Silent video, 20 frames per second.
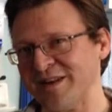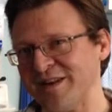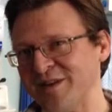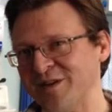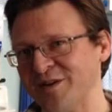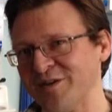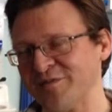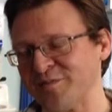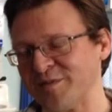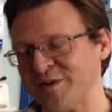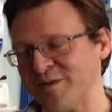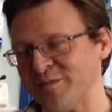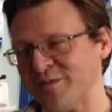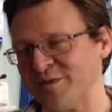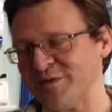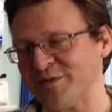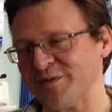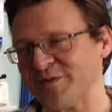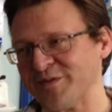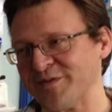A lot of people,
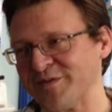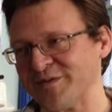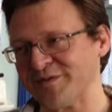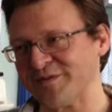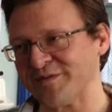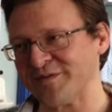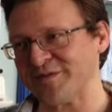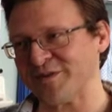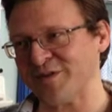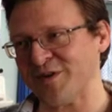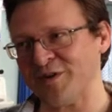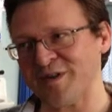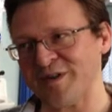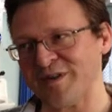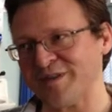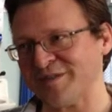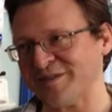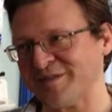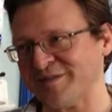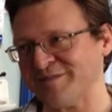sort of
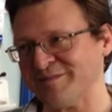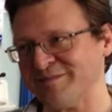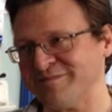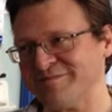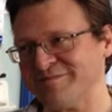colleagues and